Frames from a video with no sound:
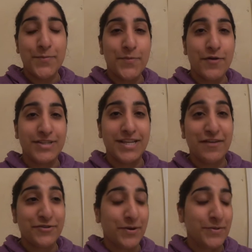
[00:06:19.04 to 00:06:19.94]
obviously
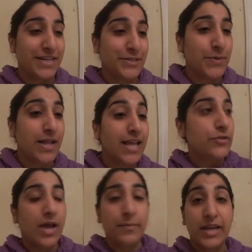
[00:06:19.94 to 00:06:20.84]
after Ramadan as well.
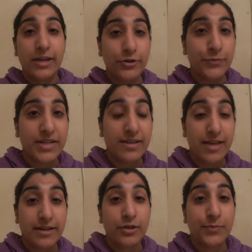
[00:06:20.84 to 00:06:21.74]
So I'm gonna head on upstairs,
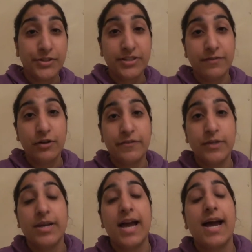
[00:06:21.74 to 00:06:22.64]
edit and upload this vlog for
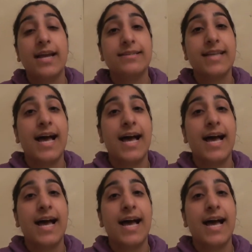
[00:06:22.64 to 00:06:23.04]
you guys,